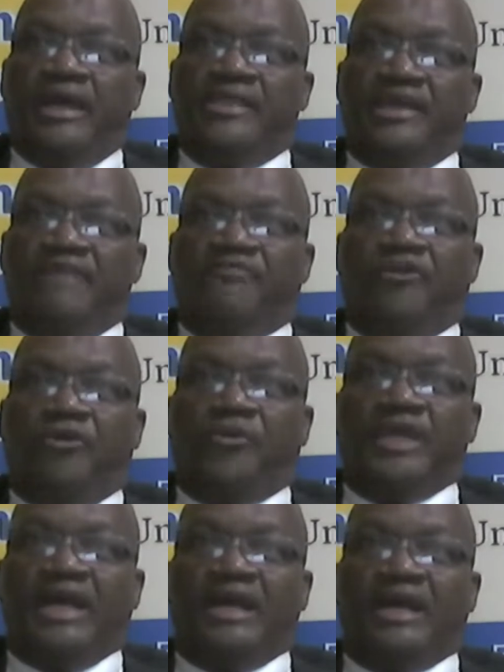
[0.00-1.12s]
And
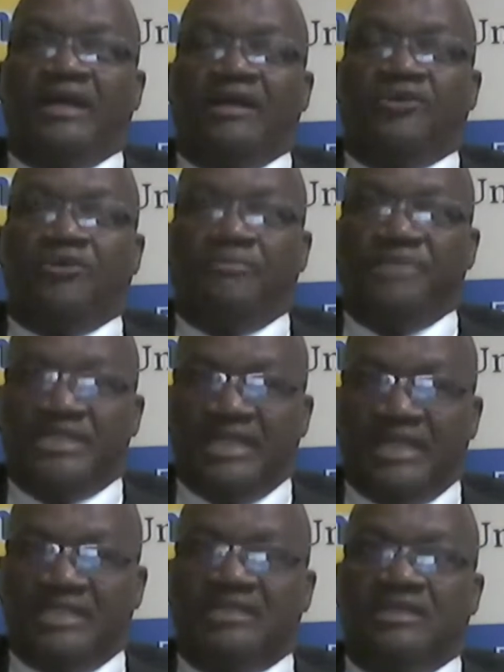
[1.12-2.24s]
therefore, we are
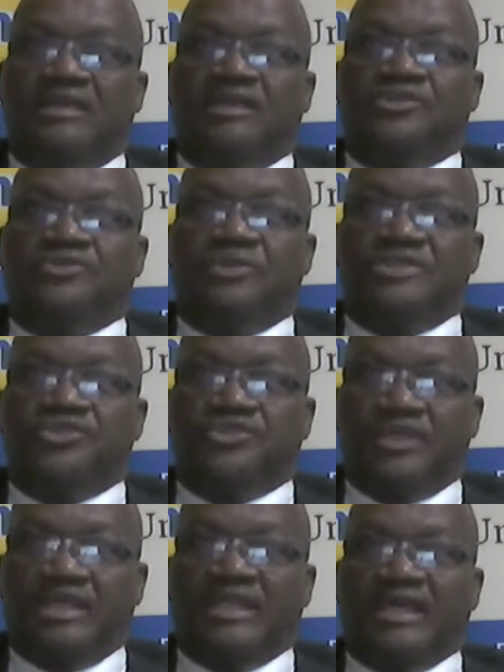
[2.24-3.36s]
committed to
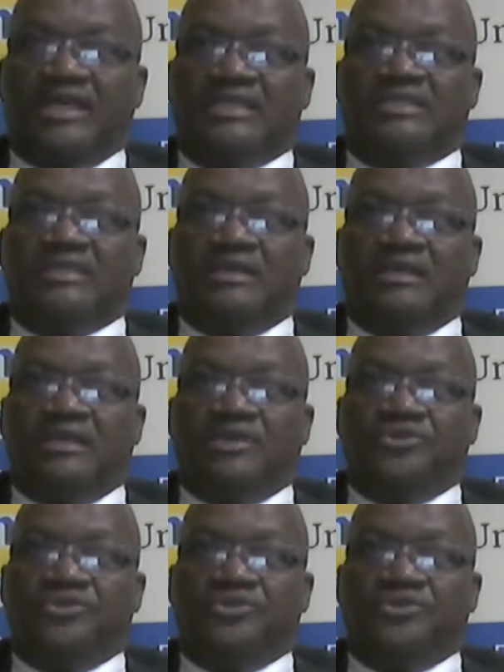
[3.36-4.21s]
ensuring that,